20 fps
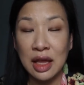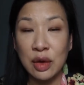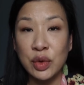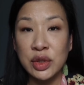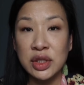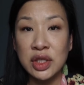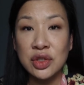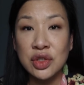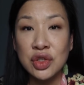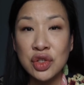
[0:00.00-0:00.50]
It
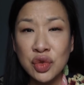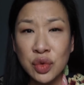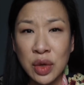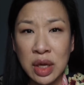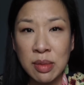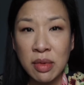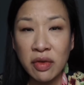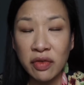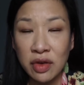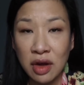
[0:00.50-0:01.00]
was a
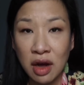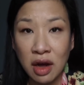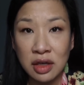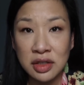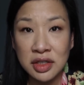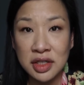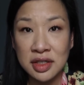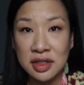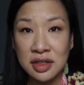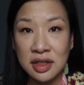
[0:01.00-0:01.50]
stream of
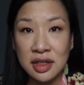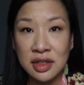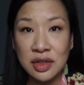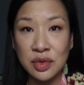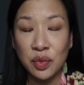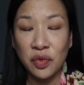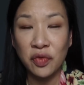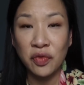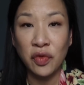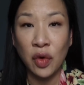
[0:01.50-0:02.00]
consciousness
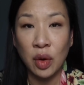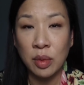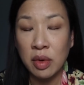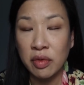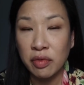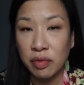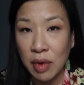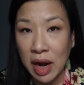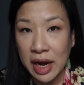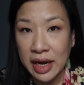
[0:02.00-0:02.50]
form
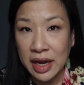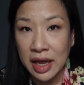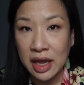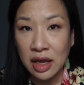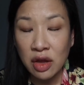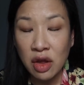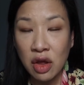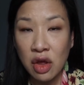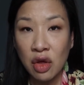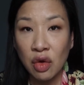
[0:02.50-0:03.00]
of
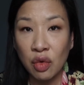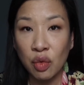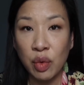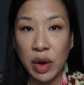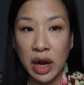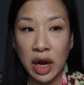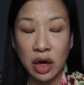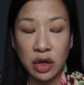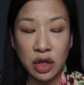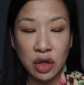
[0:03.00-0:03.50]
writing
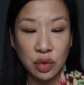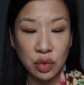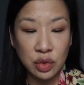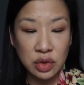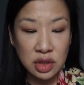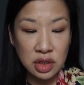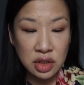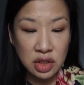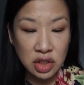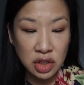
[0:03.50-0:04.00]
where you
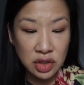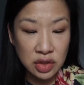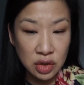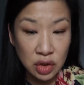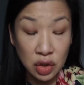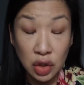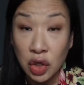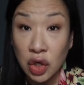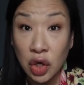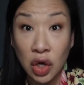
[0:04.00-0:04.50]
just
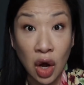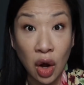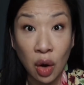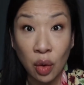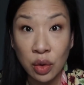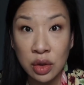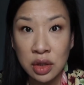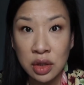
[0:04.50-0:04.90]
go.